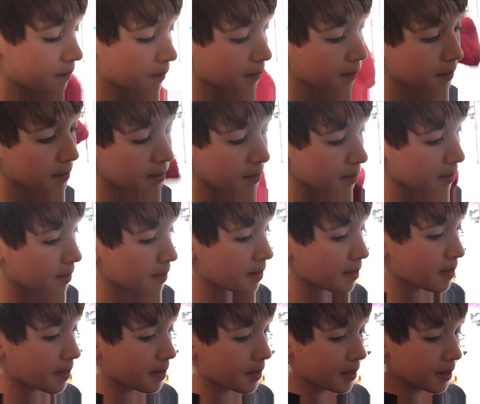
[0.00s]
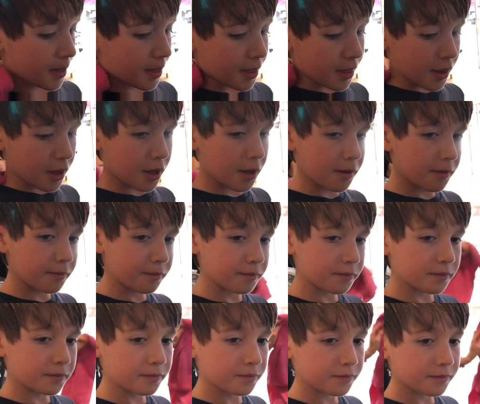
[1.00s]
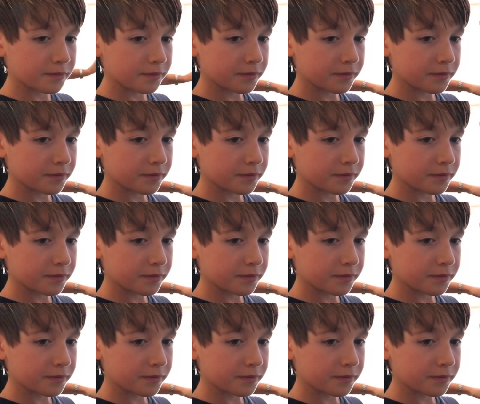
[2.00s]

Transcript: [no speech]